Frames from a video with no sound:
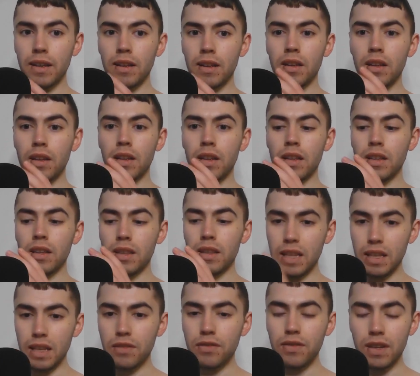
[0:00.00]
this
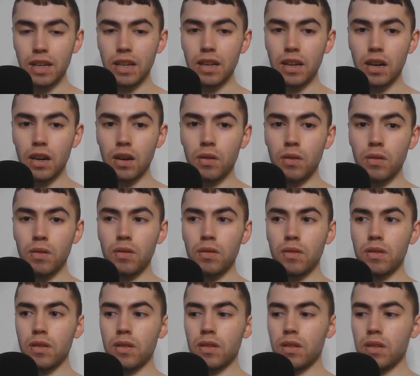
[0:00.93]
video,
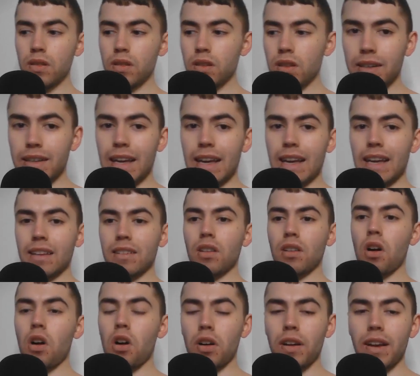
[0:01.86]
this podcast,
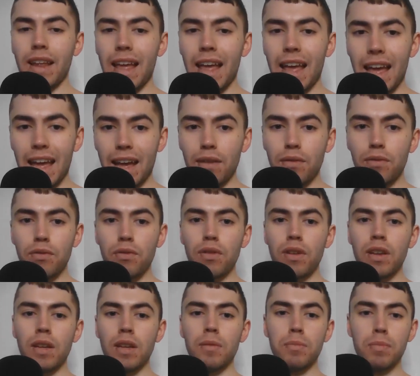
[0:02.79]
on
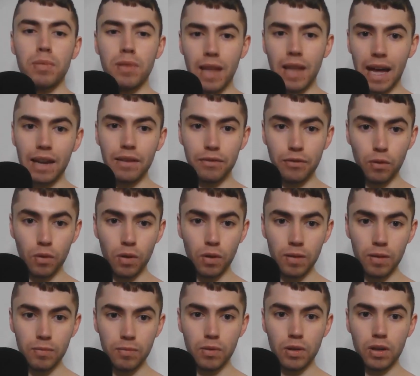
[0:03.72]
every
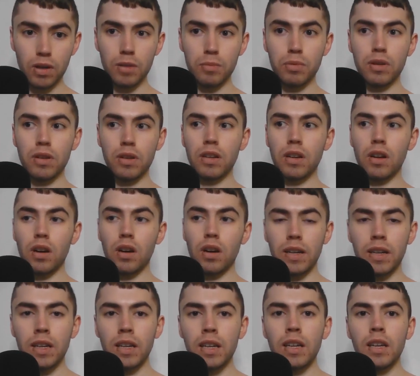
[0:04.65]
platform. We're going to put it on